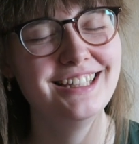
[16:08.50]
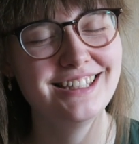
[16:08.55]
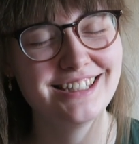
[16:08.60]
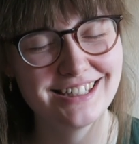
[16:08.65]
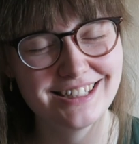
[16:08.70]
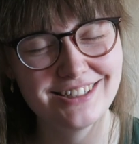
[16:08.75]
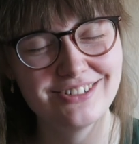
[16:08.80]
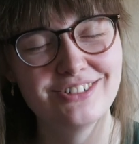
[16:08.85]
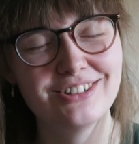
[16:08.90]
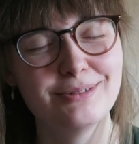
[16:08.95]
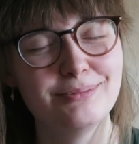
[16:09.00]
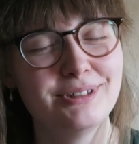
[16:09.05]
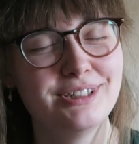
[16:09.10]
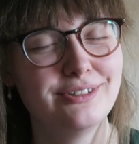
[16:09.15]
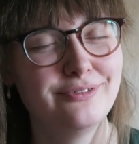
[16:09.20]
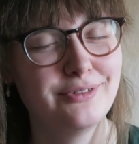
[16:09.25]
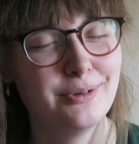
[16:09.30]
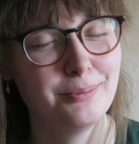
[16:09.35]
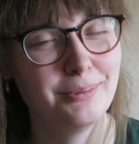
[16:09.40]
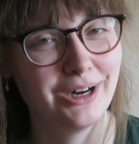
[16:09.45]
it's still a bit
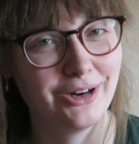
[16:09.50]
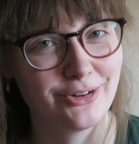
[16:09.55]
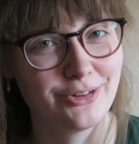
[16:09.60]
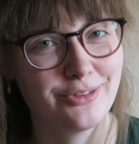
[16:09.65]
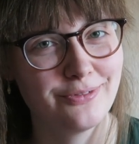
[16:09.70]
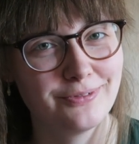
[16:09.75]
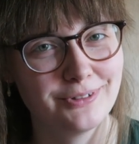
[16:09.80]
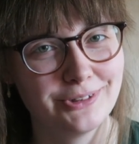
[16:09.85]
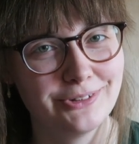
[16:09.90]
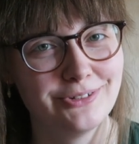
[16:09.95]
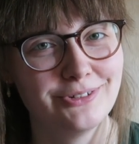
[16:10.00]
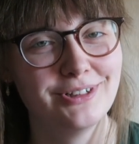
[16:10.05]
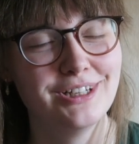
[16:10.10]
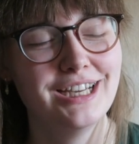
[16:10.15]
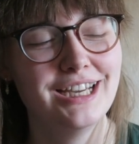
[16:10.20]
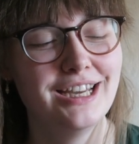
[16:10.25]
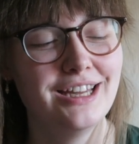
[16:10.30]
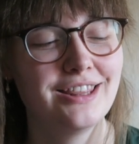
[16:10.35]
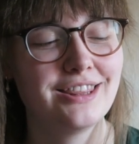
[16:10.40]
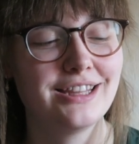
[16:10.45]
of a mouthful,
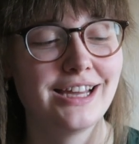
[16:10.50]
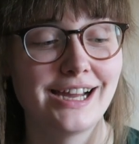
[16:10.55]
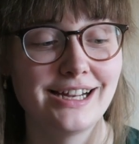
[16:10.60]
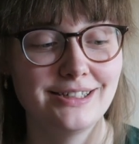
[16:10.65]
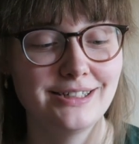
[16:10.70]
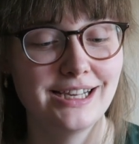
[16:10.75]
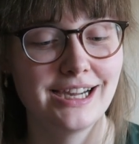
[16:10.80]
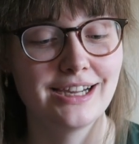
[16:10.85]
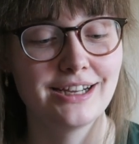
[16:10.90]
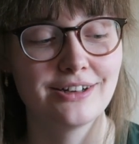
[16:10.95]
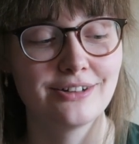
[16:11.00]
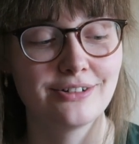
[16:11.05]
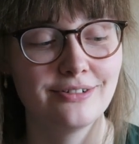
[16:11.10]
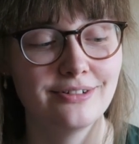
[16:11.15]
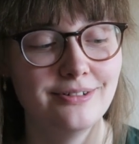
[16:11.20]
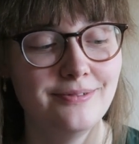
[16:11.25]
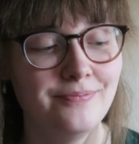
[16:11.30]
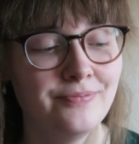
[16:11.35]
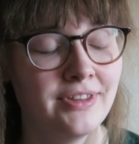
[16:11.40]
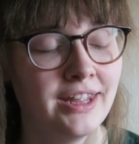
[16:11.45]
that
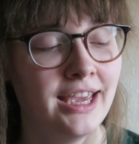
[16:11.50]
title.